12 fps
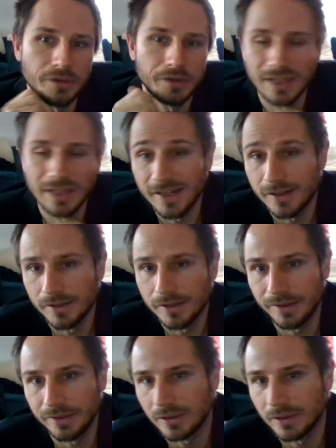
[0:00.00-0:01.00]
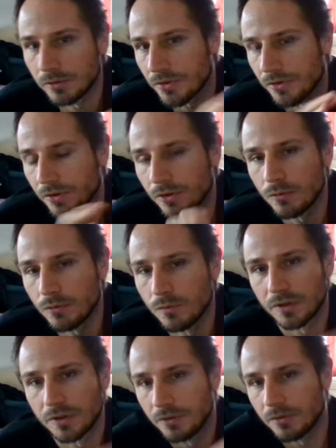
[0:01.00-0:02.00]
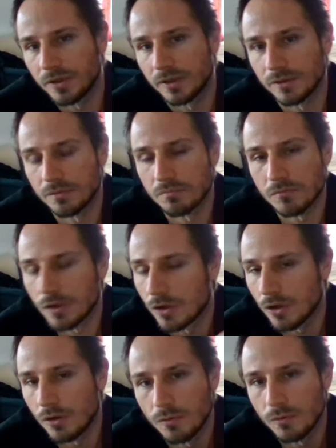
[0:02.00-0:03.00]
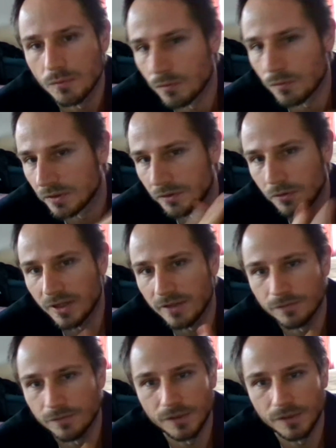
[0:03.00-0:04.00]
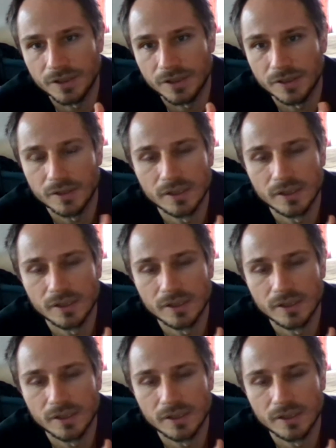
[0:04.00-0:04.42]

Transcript: layer in our show where you can go when you have VR